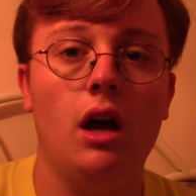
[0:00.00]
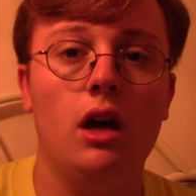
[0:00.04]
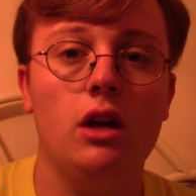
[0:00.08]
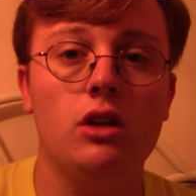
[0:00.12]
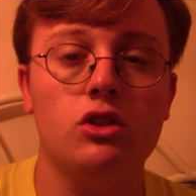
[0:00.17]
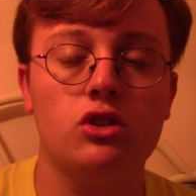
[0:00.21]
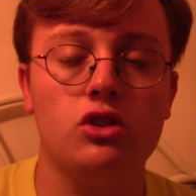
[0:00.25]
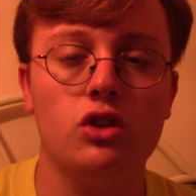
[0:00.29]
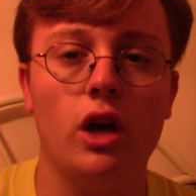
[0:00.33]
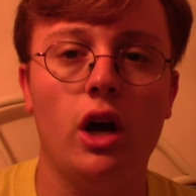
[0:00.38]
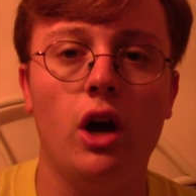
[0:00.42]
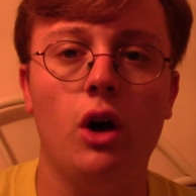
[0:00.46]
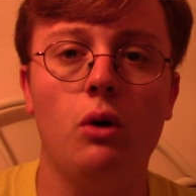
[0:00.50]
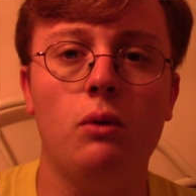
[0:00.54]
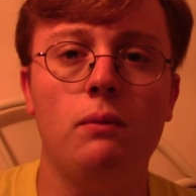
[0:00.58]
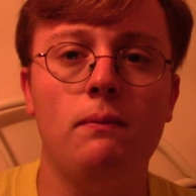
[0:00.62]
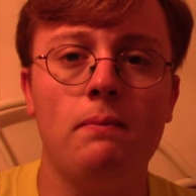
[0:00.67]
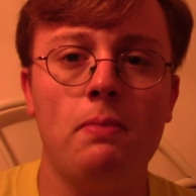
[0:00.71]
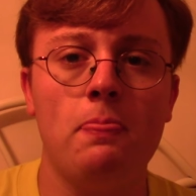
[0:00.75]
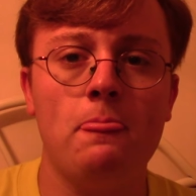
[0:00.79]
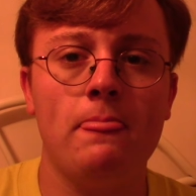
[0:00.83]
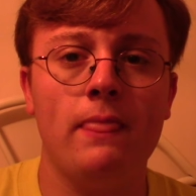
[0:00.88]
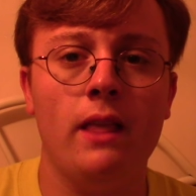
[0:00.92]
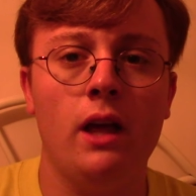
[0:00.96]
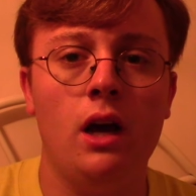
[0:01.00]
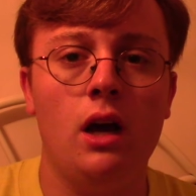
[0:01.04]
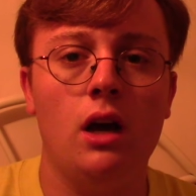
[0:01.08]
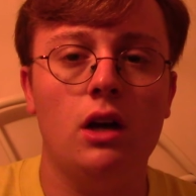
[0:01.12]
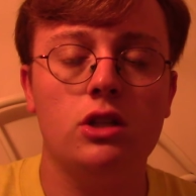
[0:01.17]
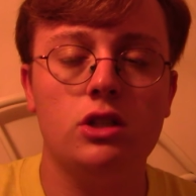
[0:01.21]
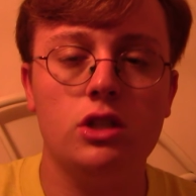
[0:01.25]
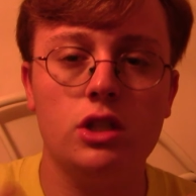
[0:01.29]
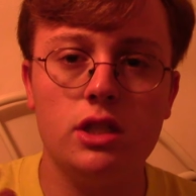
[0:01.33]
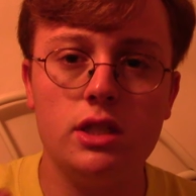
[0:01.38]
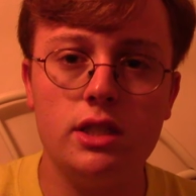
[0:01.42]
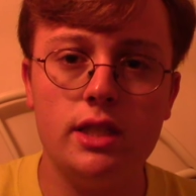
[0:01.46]
So,
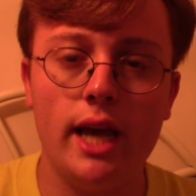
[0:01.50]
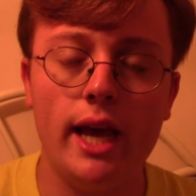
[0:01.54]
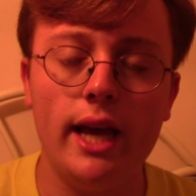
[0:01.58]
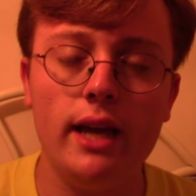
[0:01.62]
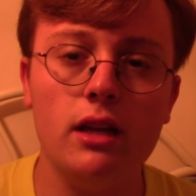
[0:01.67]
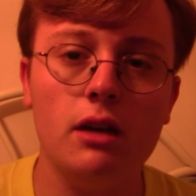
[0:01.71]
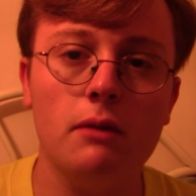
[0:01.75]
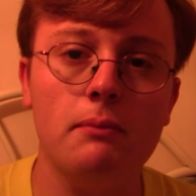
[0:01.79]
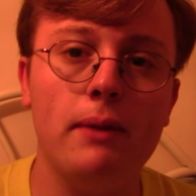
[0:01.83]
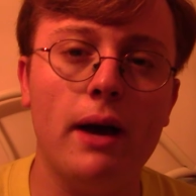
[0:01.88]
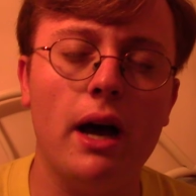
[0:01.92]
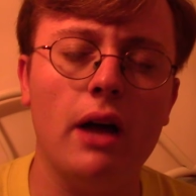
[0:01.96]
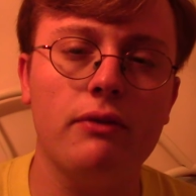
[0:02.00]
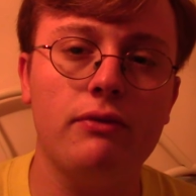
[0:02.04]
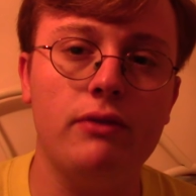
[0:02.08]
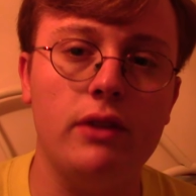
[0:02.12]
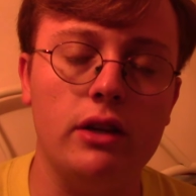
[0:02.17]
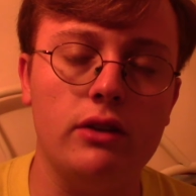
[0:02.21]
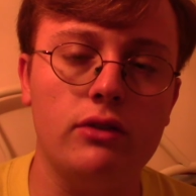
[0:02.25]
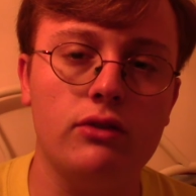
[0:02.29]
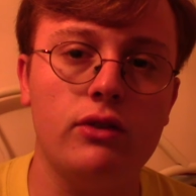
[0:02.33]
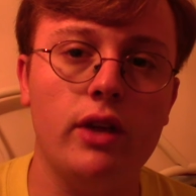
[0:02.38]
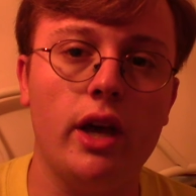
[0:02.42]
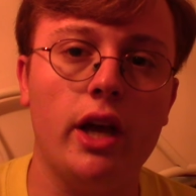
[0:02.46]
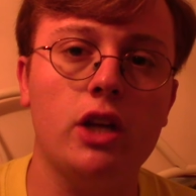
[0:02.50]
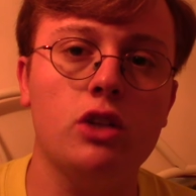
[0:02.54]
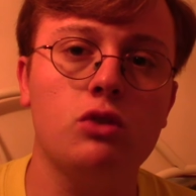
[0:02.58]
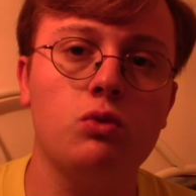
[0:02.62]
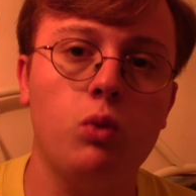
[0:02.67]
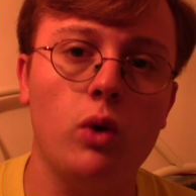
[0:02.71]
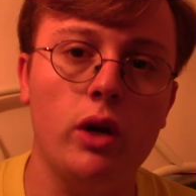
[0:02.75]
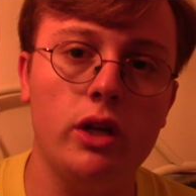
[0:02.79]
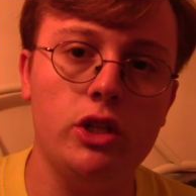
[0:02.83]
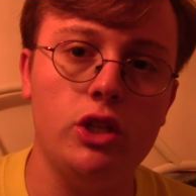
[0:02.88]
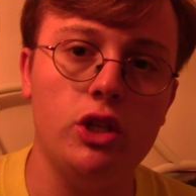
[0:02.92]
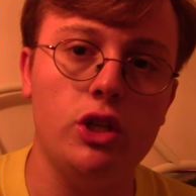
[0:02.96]
just take about these things
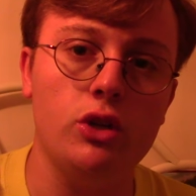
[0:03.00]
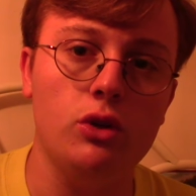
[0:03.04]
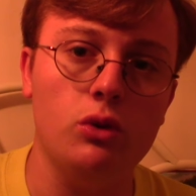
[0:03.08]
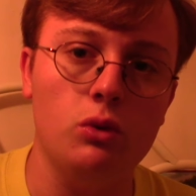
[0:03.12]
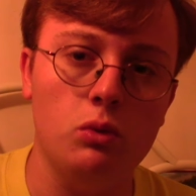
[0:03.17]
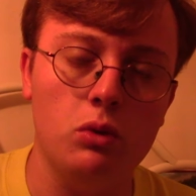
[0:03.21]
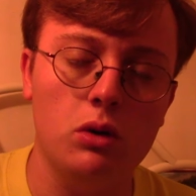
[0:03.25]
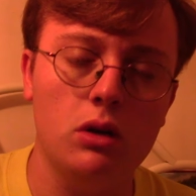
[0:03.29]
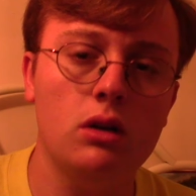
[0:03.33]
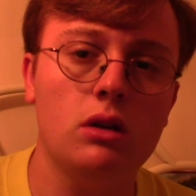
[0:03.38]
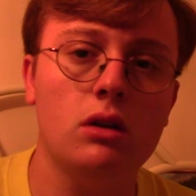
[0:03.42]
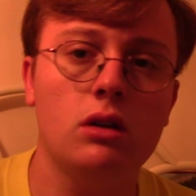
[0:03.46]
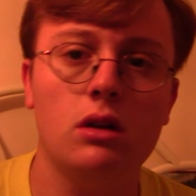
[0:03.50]
when you